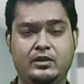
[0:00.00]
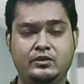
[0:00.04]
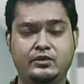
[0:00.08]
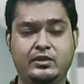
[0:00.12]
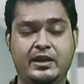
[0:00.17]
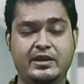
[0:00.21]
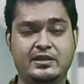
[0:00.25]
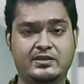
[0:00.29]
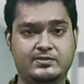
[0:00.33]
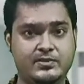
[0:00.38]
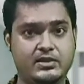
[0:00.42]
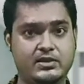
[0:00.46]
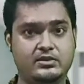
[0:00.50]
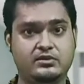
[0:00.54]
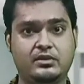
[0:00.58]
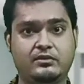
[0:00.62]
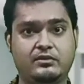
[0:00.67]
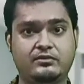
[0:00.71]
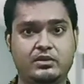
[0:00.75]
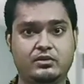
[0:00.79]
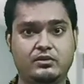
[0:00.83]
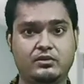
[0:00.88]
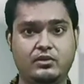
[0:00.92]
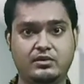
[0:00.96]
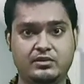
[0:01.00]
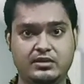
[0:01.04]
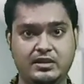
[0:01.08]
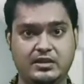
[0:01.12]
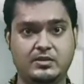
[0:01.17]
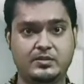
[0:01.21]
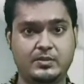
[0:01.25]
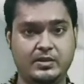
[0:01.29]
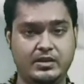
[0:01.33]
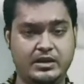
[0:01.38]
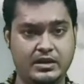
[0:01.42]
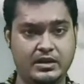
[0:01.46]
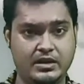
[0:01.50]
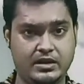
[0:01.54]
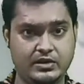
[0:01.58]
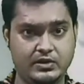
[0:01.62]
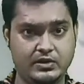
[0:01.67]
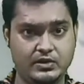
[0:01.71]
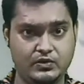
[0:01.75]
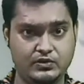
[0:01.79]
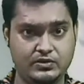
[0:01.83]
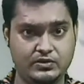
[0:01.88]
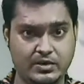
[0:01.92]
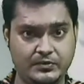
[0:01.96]
on the aspect of the contrast media
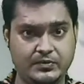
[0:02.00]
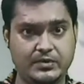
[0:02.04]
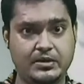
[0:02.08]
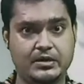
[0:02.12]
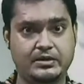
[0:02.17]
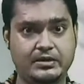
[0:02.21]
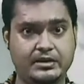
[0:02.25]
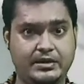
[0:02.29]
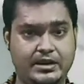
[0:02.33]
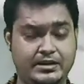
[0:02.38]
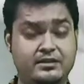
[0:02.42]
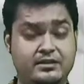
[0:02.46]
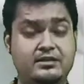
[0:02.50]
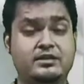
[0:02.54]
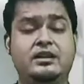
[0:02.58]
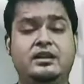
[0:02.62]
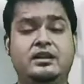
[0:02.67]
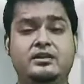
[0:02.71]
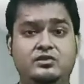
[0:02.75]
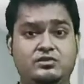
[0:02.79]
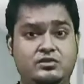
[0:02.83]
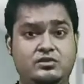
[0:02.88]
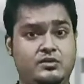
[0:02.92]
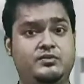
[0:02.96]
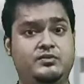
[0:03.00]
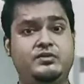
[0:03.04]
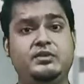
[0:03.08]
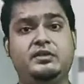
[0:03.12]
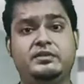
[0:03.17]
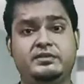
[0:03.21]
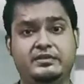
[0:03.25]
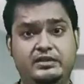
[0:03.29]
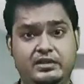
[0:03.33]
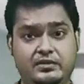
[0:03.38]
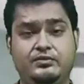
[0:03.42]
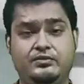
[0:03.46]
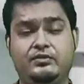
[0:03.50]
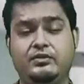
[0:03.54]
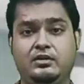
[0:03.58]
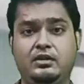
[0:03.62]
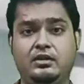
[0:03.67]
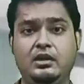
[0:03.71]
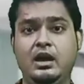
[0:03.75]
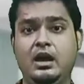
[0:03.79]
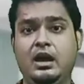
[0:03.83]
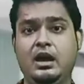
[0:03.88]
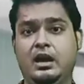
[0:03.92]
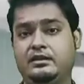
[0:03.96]
induced effect, the cathedral angiography is
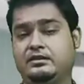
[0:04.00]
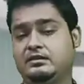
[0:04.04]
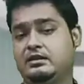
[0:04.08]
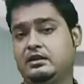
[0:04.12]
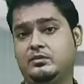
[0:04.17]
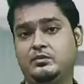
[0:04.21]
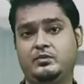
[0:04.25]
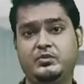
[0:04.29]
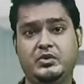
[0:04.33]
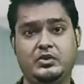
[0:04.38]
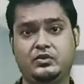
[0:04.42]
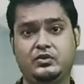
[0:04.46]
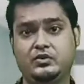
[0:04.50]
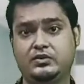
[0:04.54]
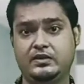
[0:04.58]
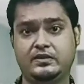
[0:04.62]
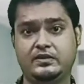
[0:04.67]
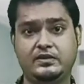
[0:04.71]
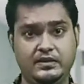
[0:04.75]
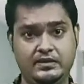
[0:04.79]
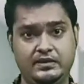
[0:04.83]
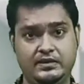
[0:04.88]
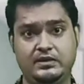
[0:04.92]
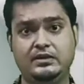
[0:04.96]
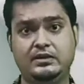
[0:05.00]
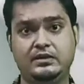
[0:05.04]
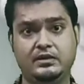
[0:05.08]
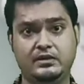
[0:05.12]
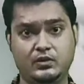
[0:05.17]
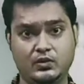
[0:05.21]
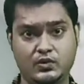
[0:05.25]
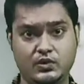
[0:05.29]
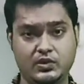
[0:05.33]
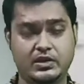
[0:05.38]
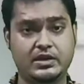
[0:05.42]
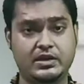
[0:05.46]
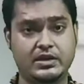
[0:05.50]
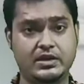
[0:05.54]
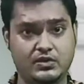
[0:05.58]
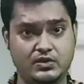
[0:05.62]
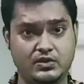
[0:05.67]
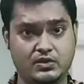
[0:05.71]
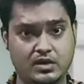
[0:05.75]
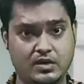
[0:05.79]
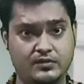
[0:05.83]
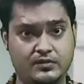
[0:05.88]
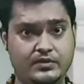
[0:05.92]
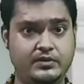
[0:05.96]
safer as compared to the CT coronary
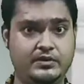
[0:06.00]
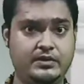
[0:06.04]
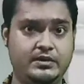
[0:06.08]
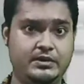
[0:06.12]
angiography.